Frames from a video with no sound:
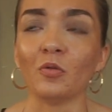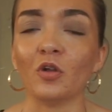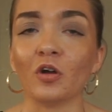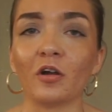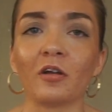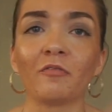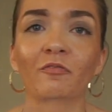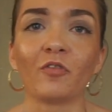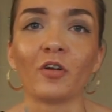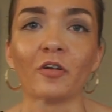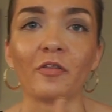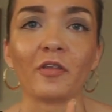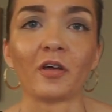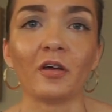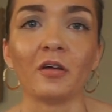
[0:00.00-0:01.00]
look for
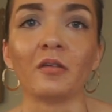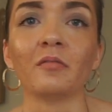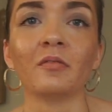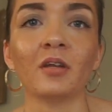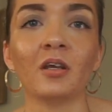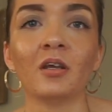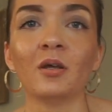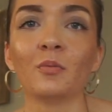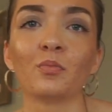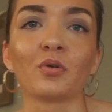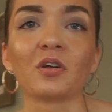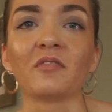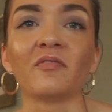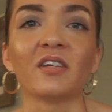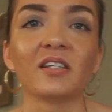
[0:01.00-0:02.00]
the
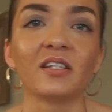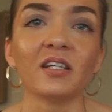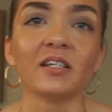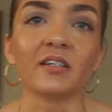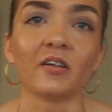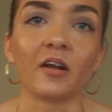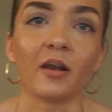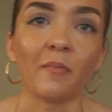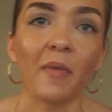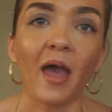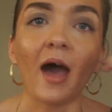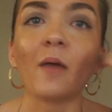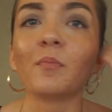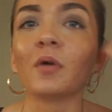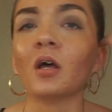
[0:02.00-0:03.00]
previous season on a
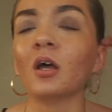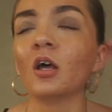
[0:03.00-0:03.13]
map.